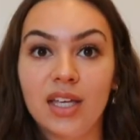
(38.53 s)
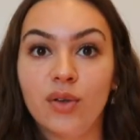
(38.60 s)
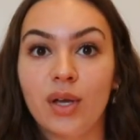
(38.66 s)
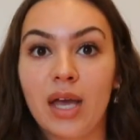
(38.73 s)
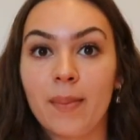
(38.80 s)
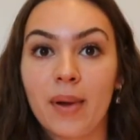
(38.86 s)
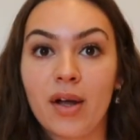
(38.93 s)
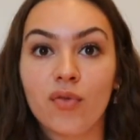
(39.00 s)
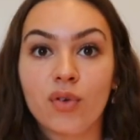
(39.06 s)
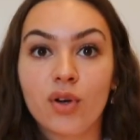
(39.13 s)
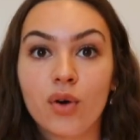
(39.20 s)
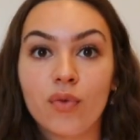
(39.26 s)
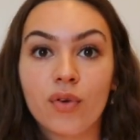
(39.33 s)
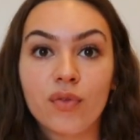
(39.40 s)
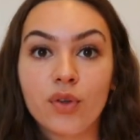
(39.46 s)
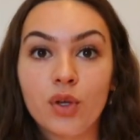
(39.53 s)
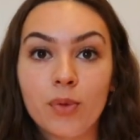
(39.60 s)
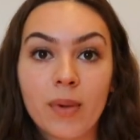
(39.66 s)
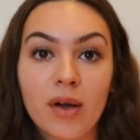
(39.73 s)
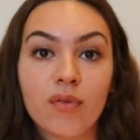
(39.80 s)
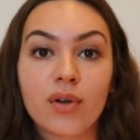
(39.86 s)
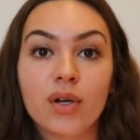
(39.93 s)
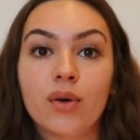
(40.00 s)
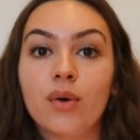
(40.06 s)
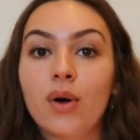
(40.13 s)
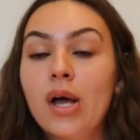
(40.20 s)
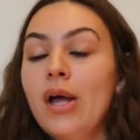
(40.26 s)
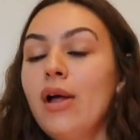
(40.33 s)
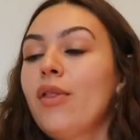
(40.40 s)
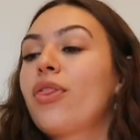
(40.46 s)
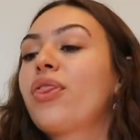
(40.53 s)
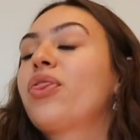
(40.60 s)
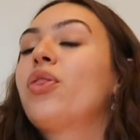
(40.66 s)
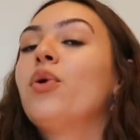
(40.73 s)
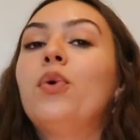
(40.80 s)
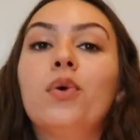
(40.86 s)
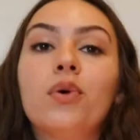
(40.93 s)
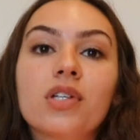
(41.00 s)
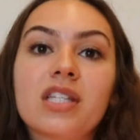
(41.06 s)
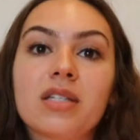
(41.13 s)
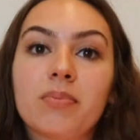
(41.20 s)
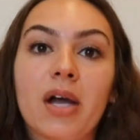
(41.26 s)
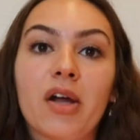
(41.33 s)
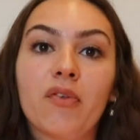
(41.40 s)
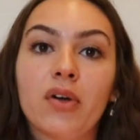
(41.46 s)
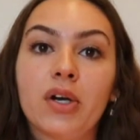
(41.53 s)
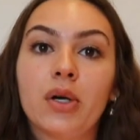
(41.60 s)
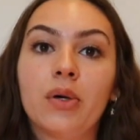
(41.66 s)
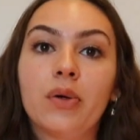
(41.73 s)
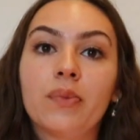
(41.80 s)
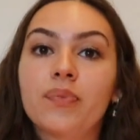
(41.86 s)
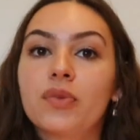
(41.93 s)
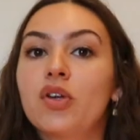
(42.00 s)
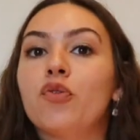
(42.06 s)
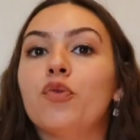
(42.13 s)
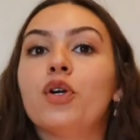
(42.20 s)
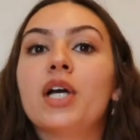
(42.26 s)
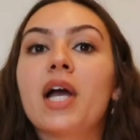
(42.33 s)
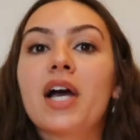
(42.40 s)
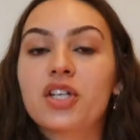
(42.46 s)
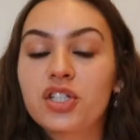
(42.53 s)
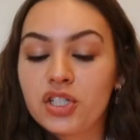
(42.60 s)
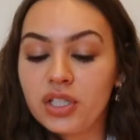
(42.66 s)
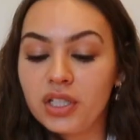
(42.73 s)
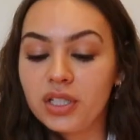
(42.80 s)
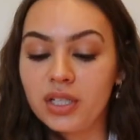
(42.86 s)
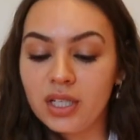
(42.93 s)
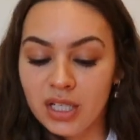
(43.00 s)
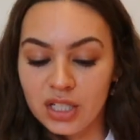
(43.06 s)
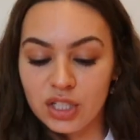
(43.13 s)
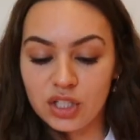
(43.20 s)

You get my real review, my real thoughts, my real reaction.